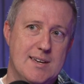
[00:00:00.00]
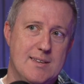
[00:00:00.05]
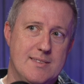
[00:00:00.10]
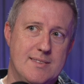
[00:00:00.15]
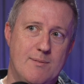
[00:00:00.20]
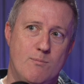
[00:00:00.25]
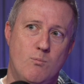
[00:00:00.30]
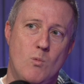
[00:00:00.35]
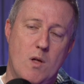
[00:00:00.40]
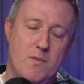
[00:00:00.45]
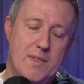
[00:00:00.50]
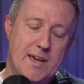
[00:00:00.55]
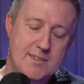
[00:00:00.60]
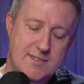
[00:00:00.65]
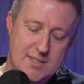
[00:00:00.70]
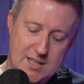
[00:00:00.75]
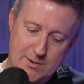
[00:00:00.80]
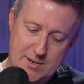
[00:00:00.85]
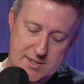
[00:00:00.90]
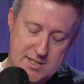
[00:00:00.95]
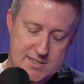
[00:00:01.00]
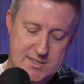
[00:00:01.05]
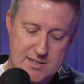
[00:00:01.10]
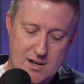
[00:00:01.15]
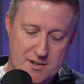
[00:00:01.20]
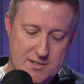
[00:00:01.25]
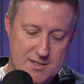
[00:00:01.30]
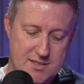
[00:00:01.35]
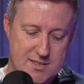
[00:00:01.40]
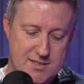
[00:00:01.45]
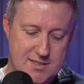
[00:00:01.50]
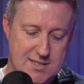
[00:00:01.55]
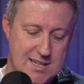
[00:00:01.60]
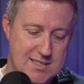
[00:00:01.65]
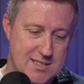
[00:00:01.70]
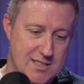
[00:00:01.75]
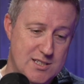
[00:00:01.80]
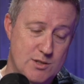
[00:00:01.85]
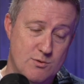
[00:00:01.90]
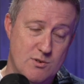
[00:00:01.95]
What they do at the start of the
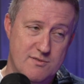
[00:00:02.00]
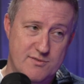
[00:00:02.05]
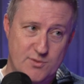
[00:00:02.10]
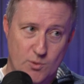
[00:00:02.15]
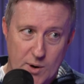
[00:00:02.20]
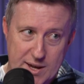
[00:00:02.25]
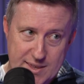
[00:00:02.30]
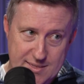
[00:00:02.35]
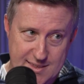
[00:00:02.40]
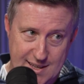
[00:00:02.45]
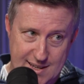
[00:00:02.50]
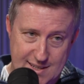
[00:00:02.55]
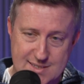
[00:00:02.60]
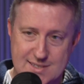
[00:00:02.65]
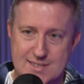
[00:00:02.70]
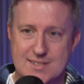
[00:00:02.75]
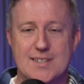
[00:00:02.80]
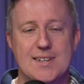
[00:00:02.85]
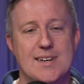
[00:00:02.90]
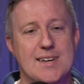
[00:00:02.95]
season to avoid this